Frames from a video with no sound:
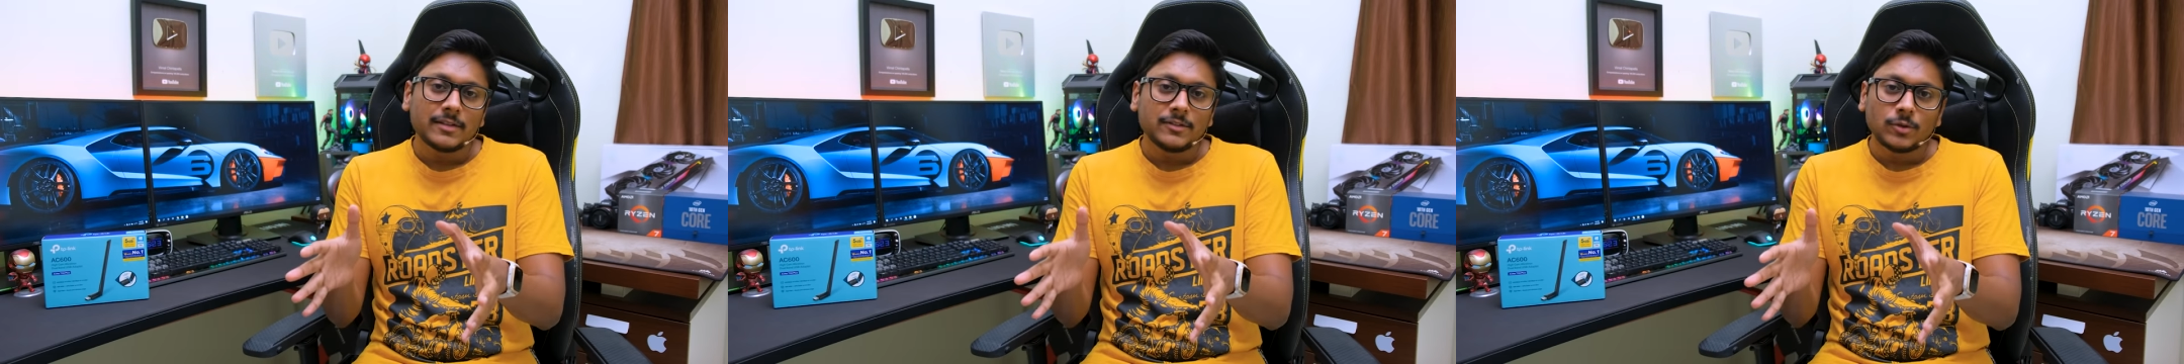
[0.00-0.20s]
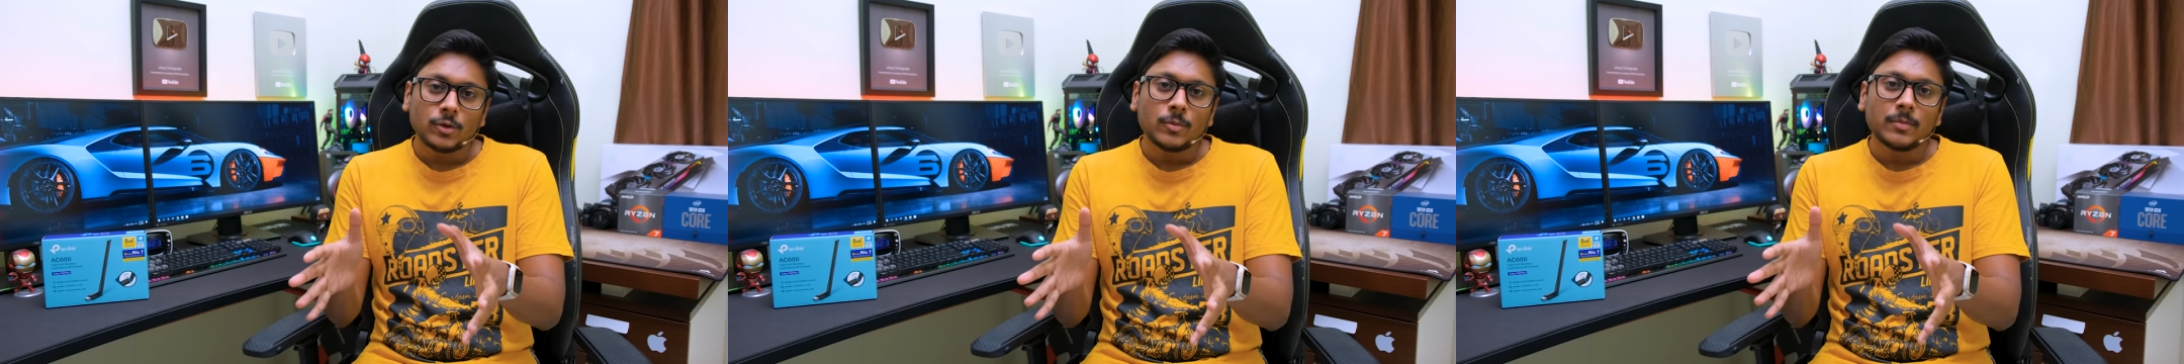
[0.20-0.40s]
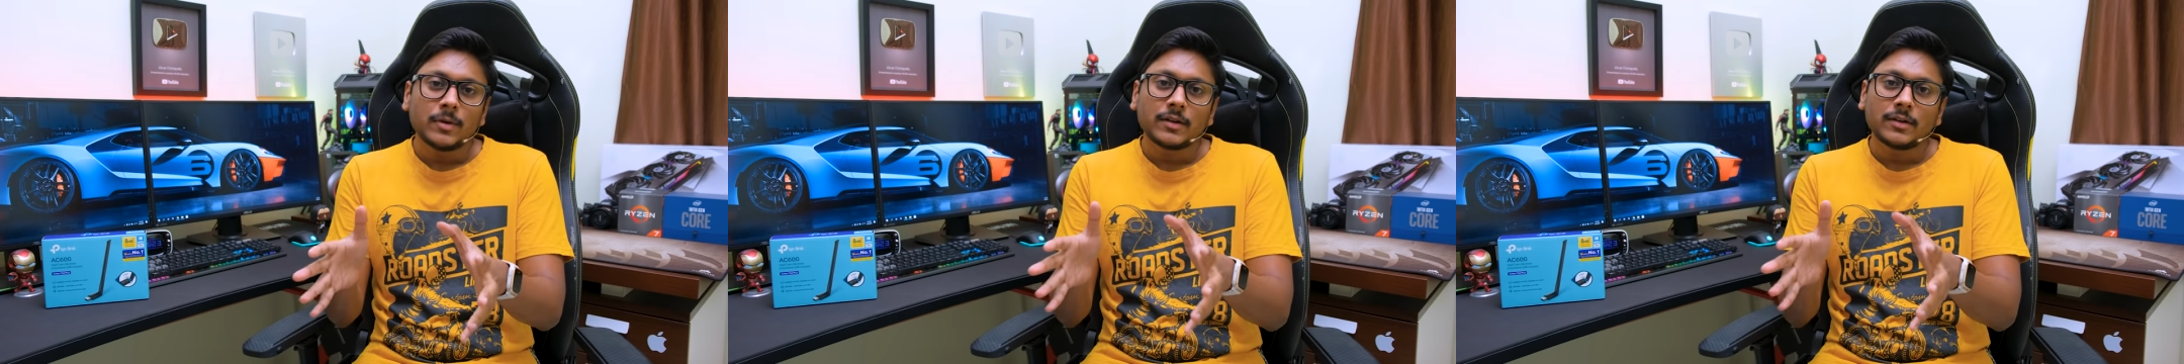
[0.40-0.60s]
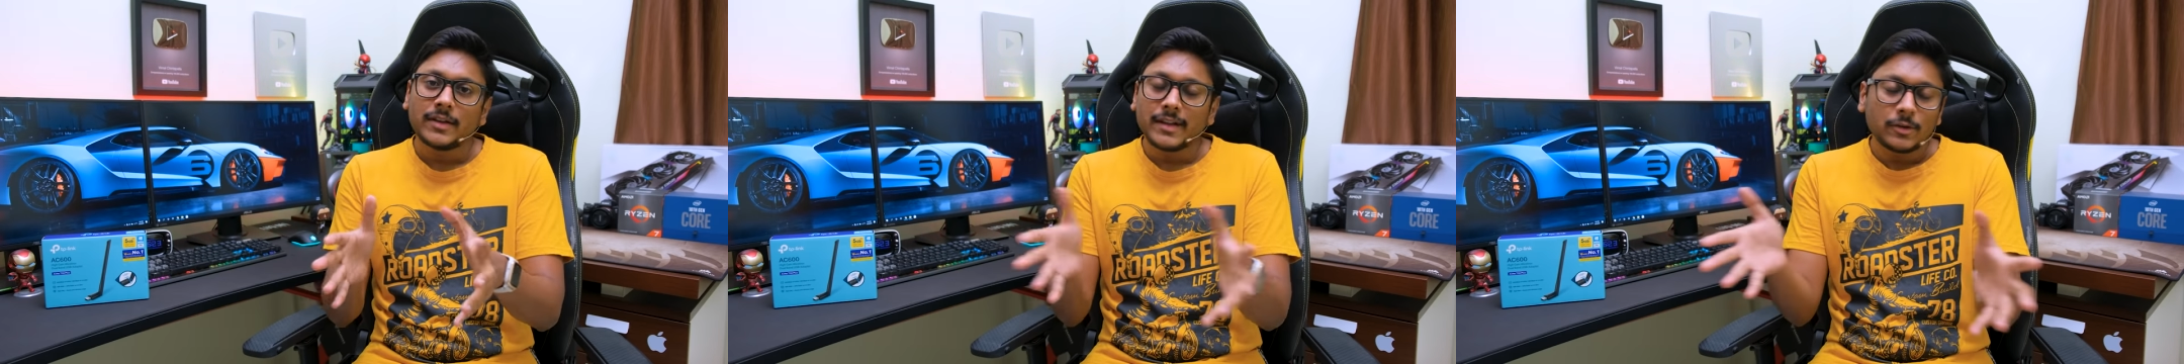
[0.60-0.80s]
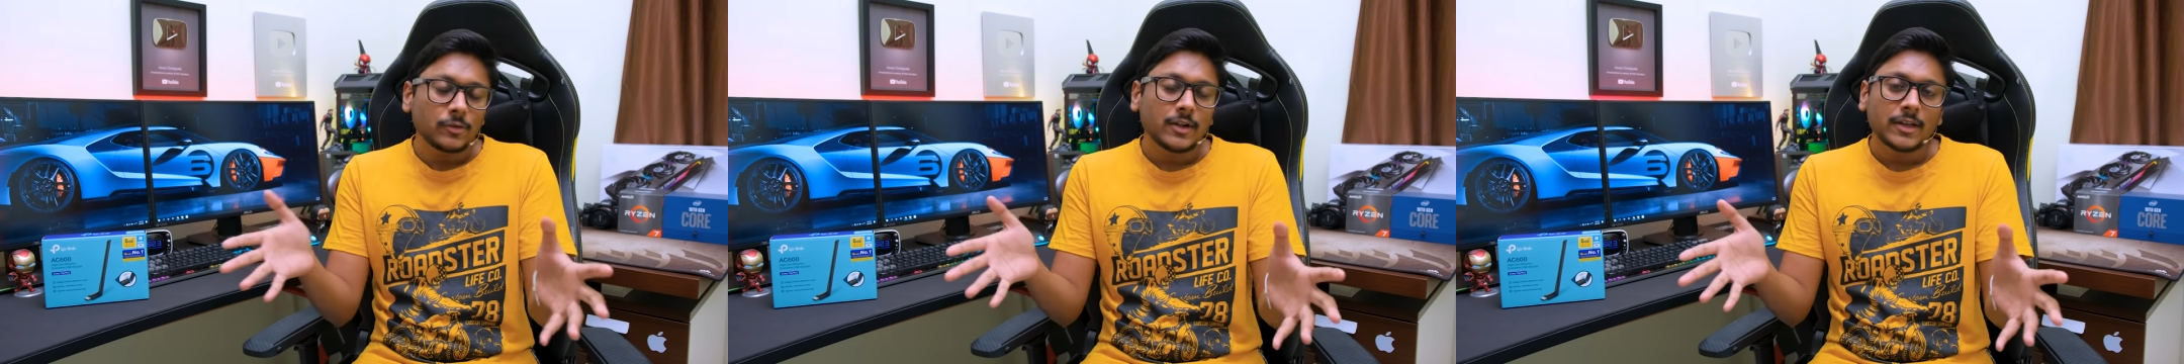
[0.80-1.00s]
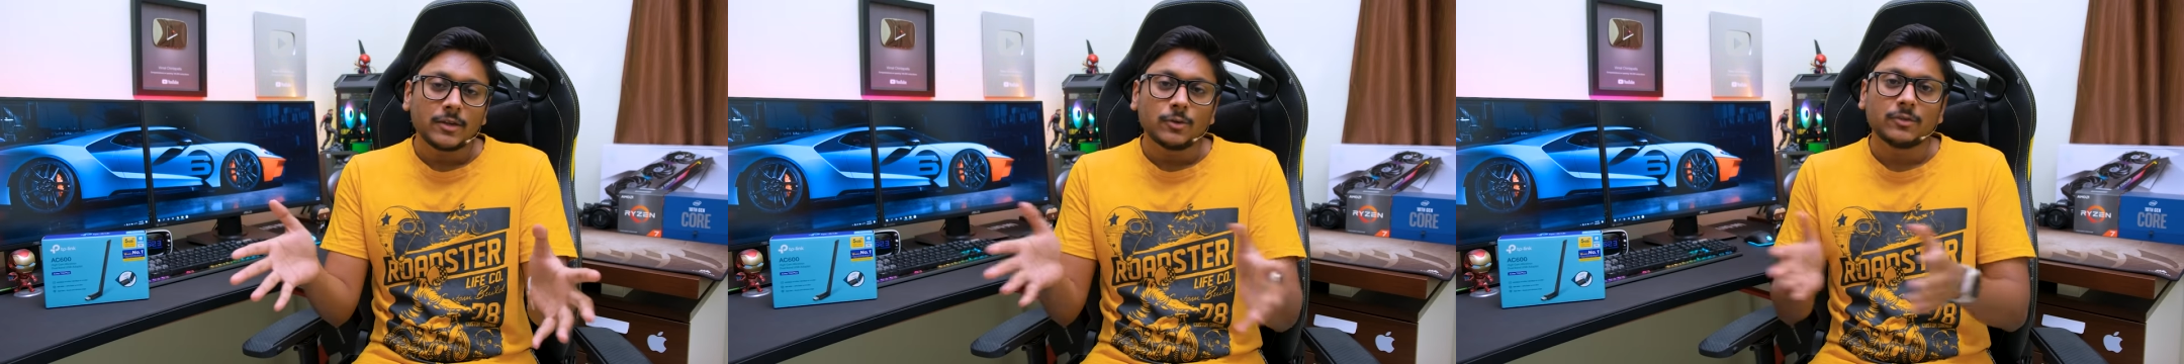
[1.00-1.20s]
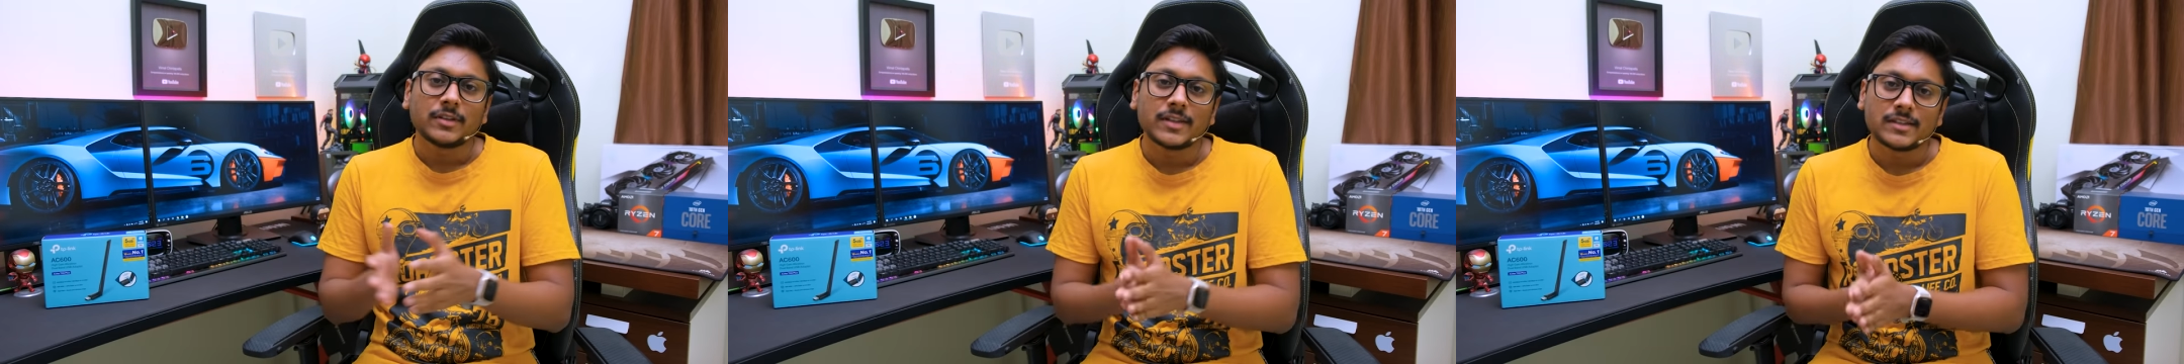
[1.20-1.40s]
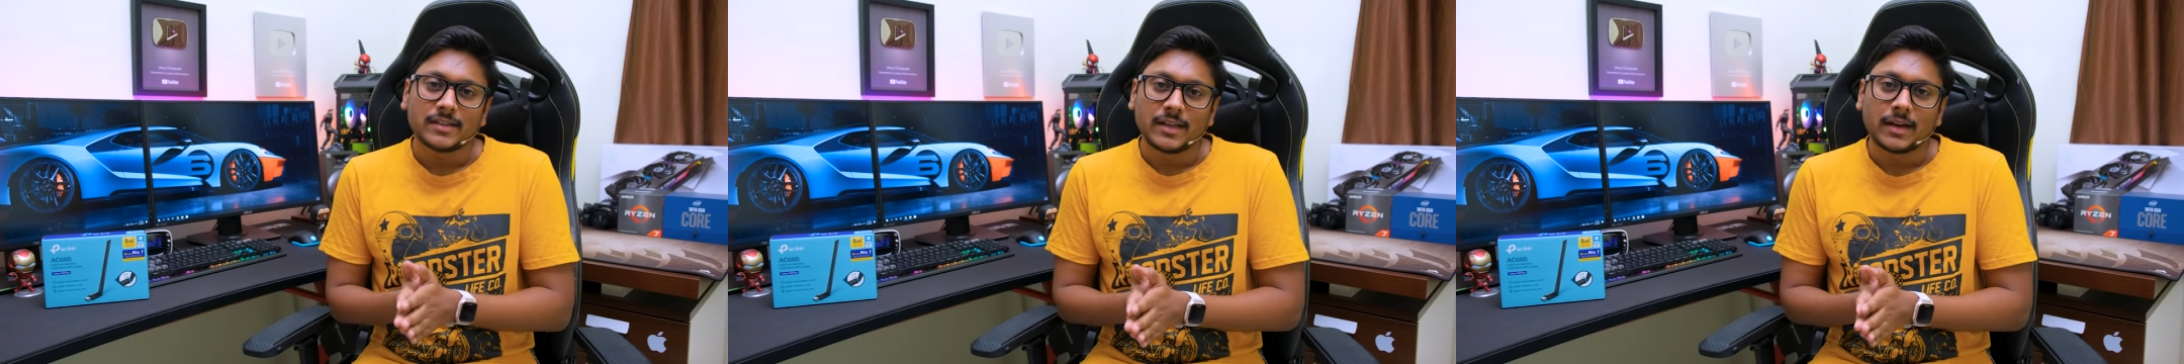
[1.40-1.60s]
consumer day-to-day -day
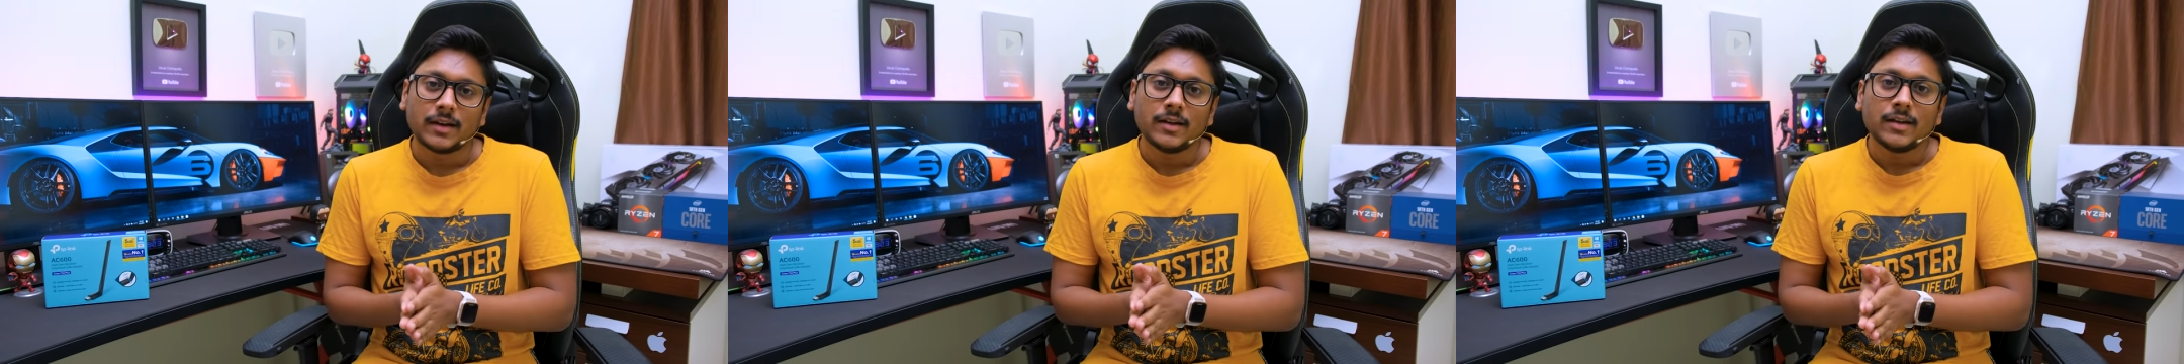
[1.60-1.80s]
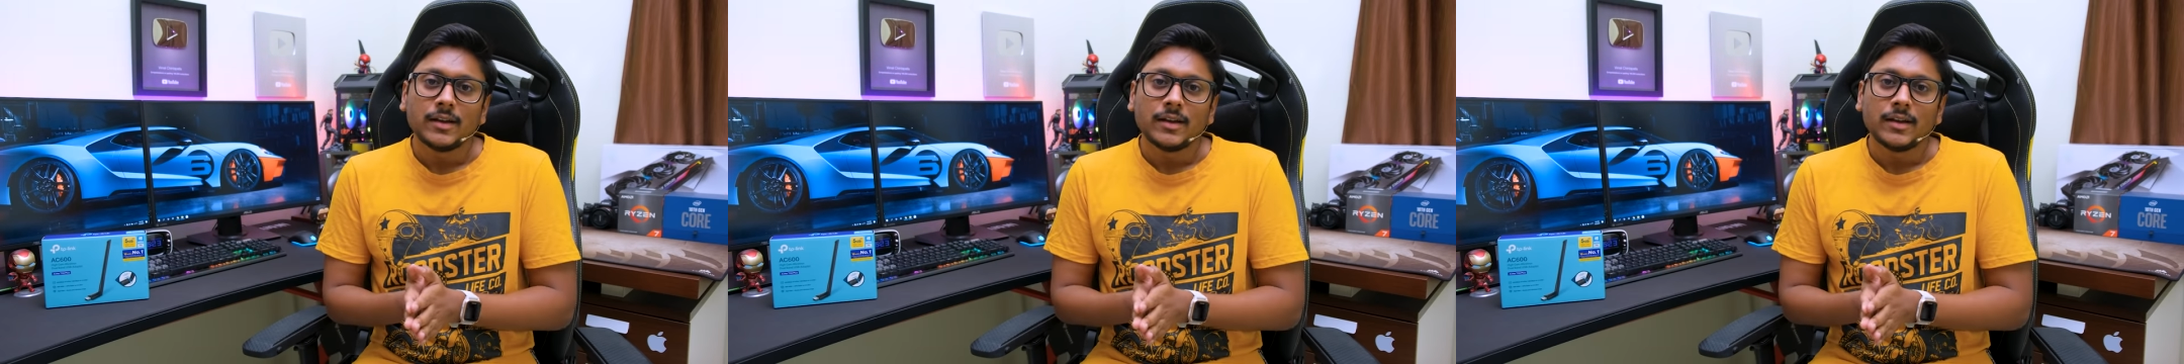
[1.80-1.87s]
usage now,